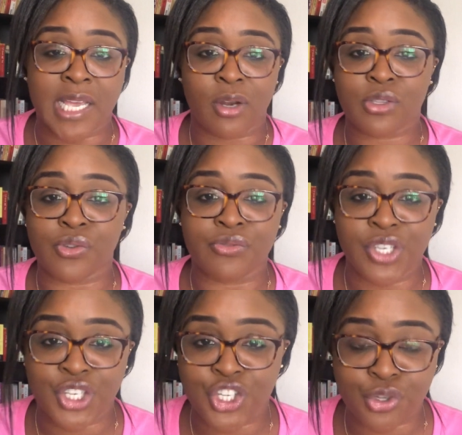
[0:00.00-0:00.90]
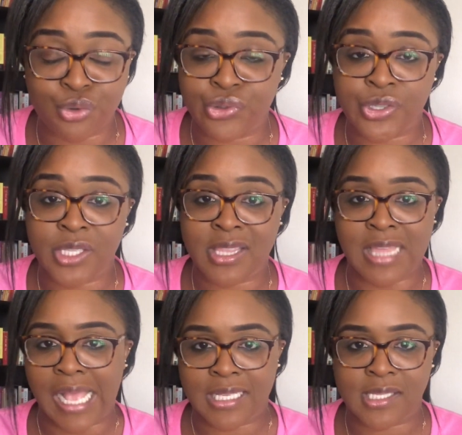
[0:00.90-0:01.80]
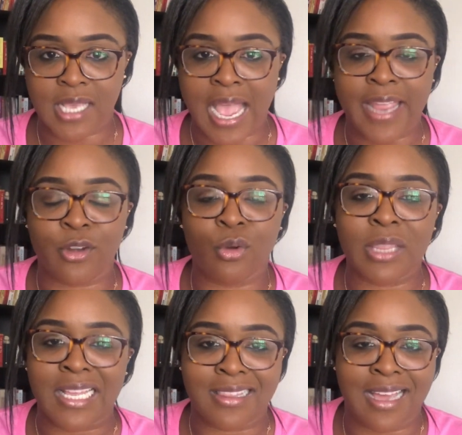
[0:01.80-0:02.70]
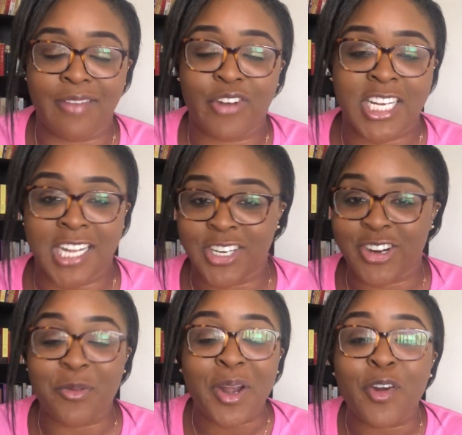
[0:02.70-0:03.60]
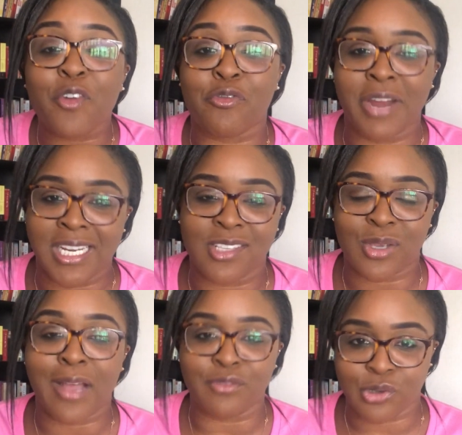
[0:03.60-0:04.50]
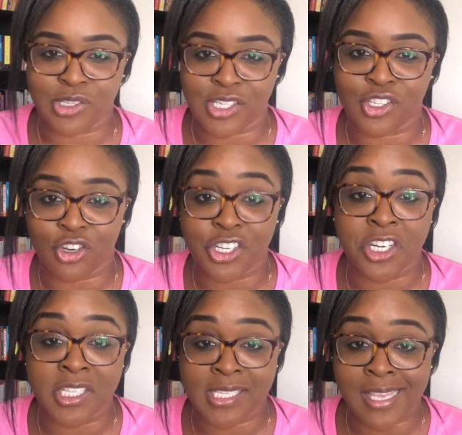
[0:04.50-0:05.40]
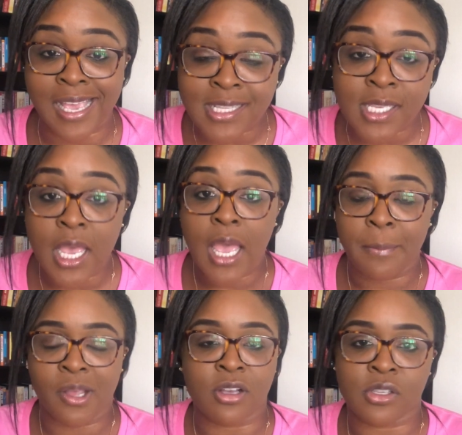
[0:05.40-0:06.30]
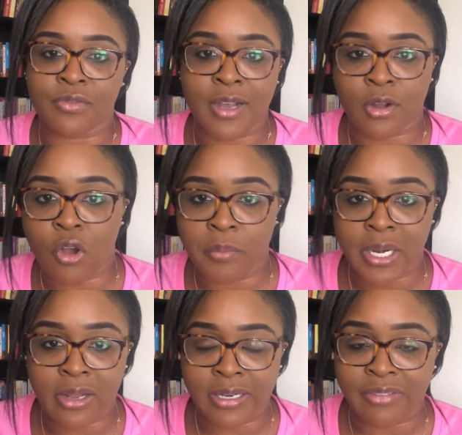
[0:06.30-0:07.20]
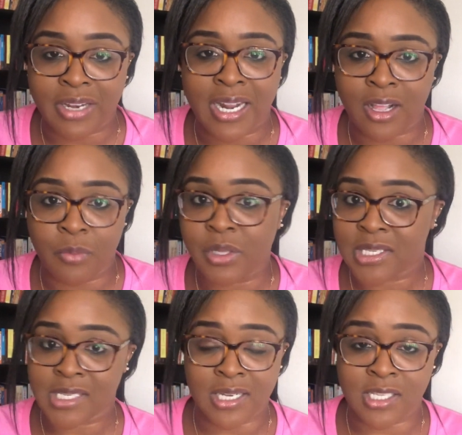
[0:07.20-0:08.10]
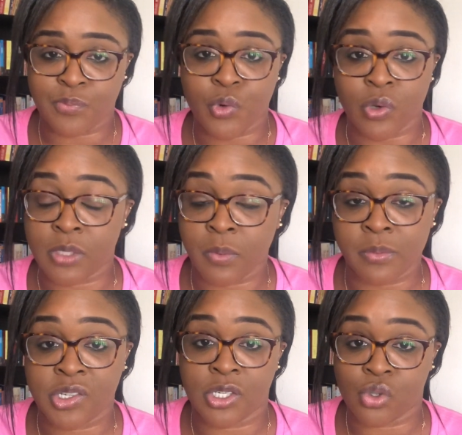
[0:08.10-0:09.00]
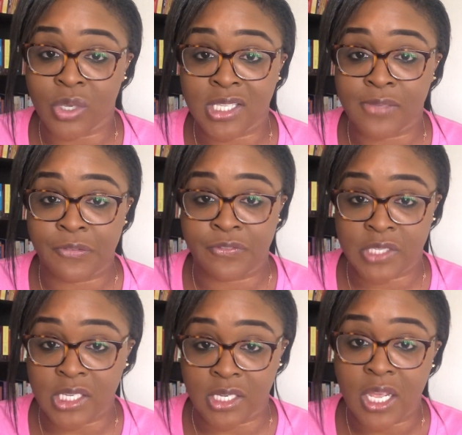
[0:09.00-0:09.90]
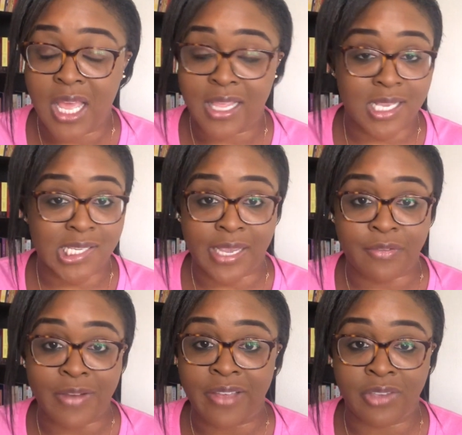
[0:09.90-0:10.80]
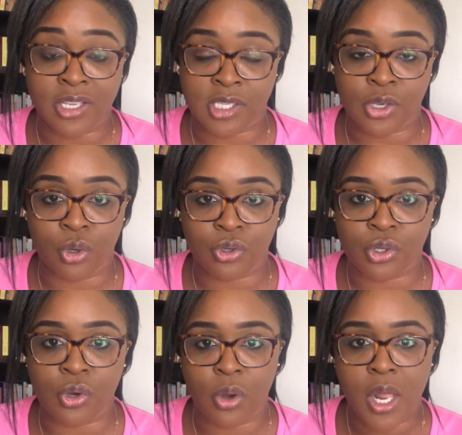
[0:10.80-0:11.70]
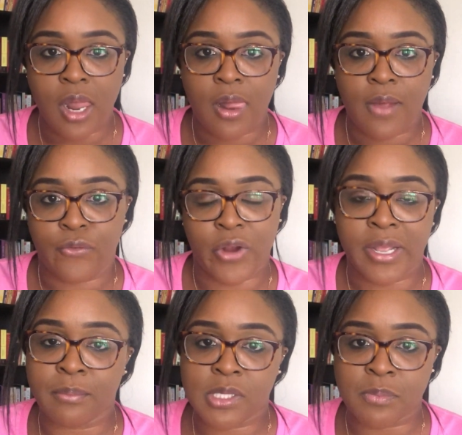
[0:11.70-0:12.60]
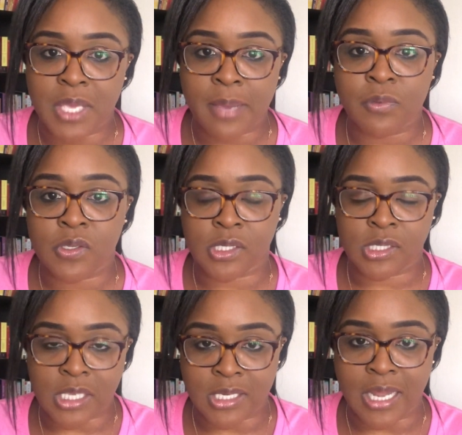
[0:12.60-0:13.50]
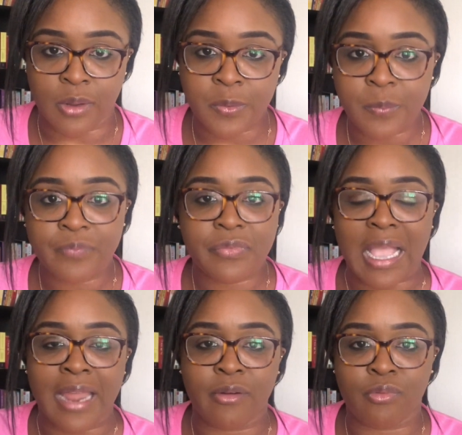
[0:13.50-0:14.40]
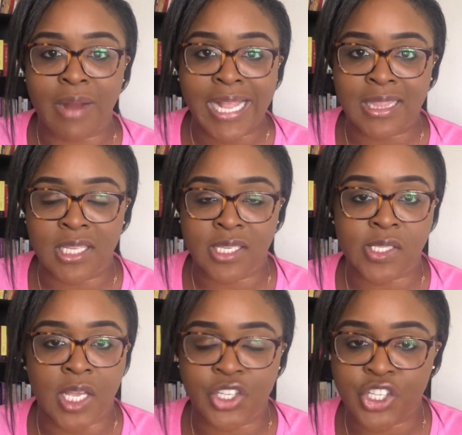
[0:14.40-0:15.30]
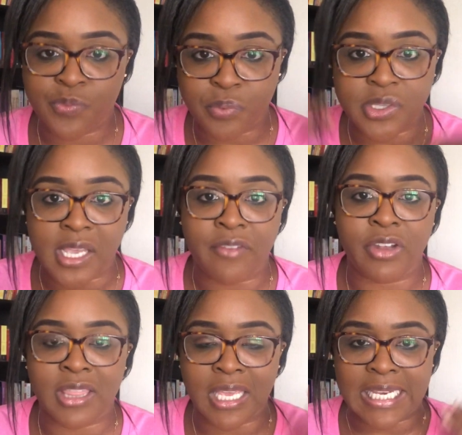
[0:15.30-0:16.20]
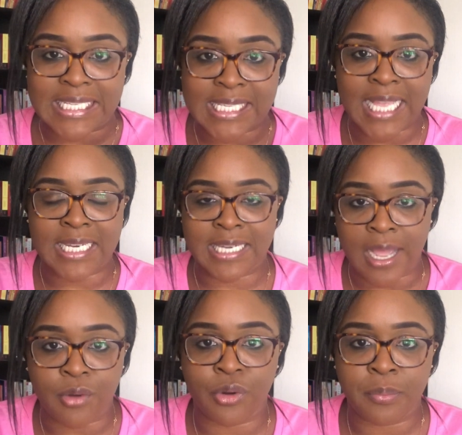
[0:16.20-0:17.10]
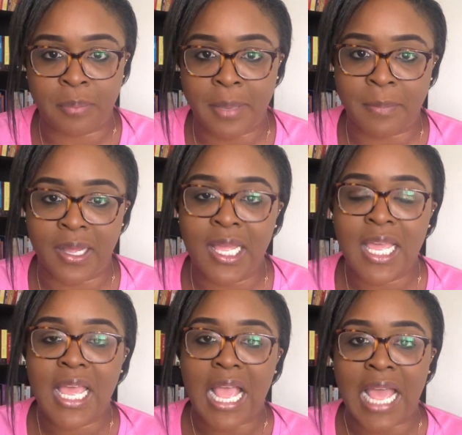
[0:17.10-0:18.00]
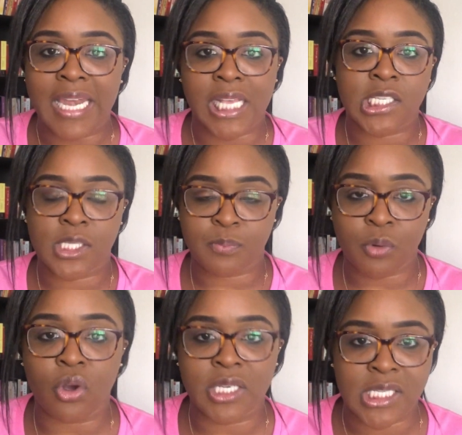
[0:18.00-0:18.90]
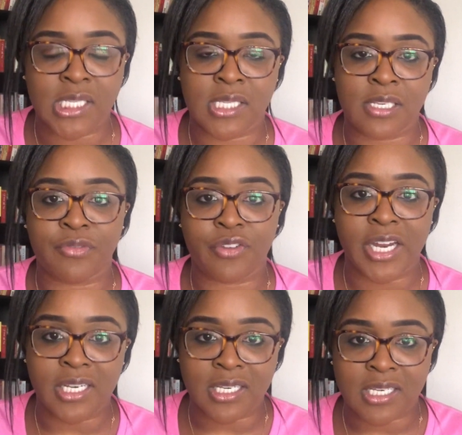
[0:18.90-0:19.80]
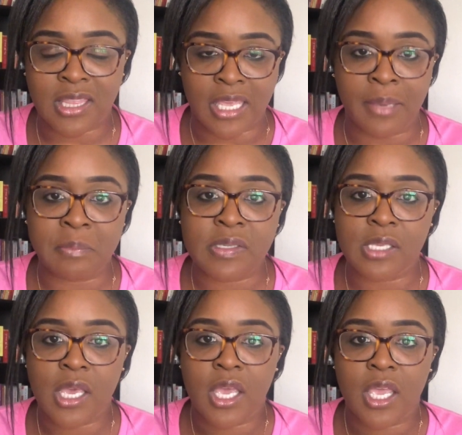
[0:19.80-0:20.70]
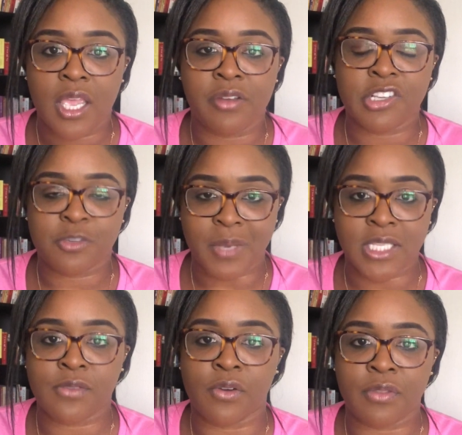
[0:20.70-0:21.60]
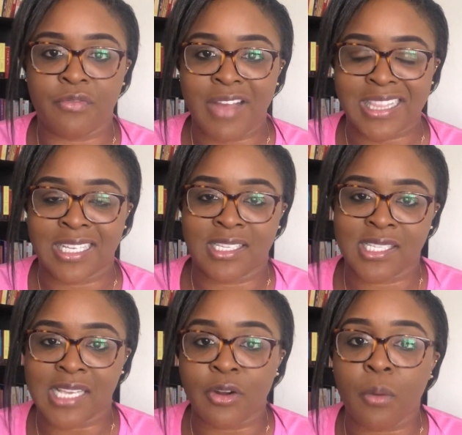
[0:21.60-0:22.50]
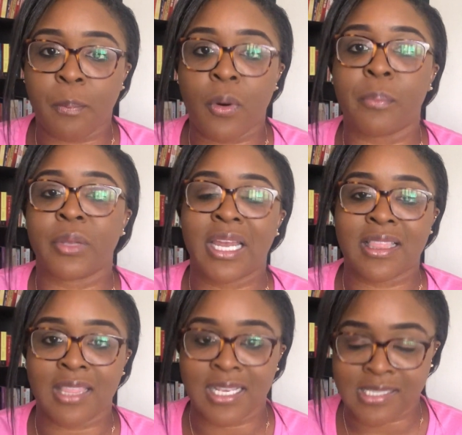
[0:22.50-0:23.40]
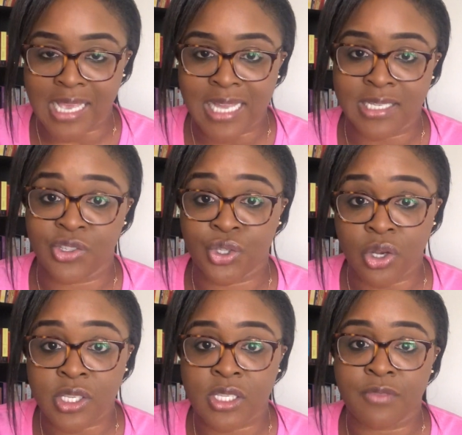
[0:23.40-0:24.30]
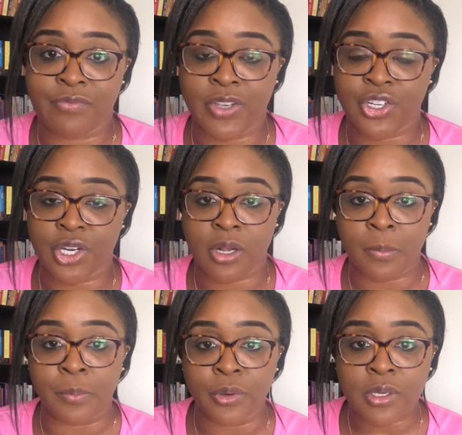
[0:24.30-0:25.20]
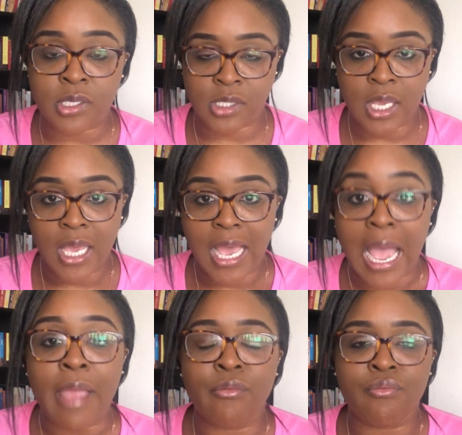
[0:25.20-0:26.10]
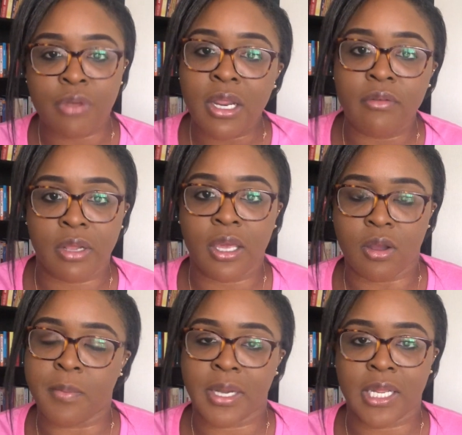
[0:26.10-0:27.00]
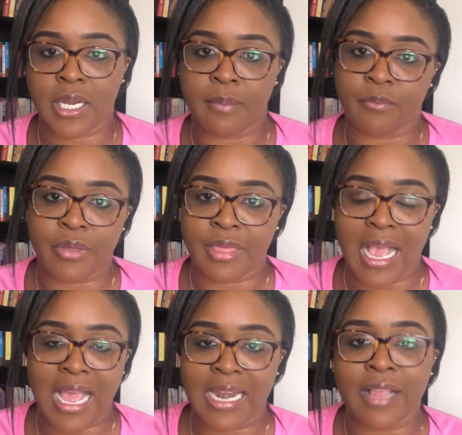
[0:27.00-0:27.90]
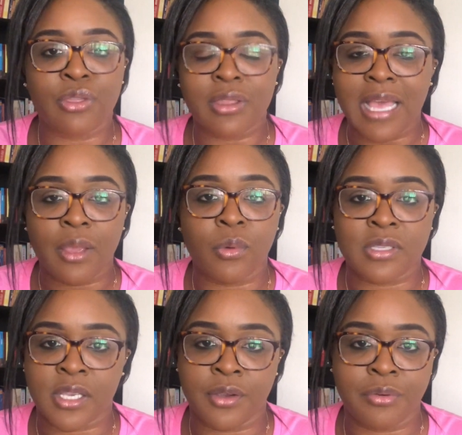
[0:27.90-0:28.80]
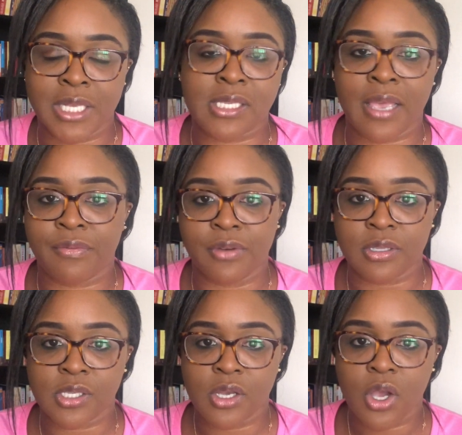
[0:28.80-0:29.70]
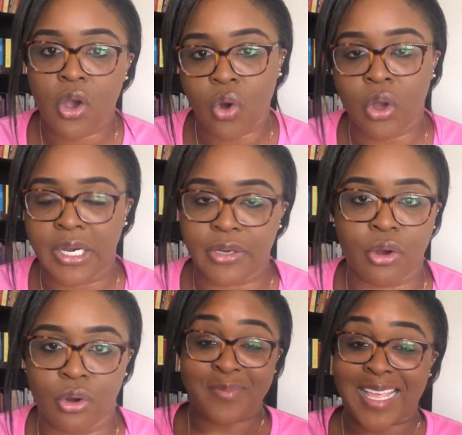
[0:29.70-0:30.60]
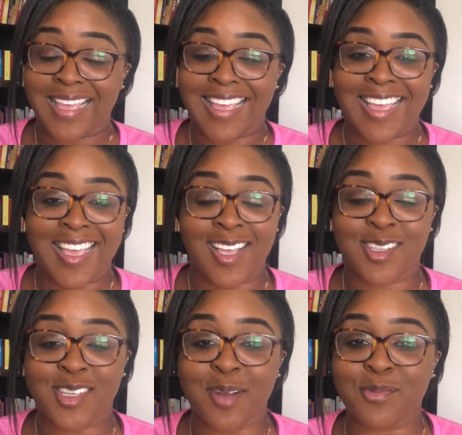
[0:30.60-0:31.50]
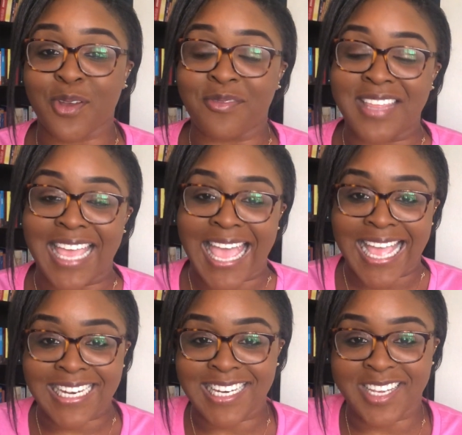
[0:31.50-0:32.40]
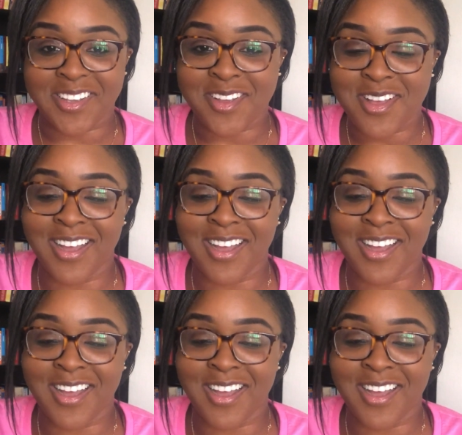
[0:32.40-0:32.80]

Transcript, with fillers: are a lot of issues that I know that the average Nigerian were not ready to have those discussions yet because of our communal living and our communities. And this book was published in twenty fifteen. That's like five years ago. So for him to be able to sit down and write this and just put everything in his head down on paper and explore these different themes, irrespective of the fact that these are not popular things that are discussed in fictional books, I really, really commended him for that, and I thought that it was a great effort all in all. In terms of the ending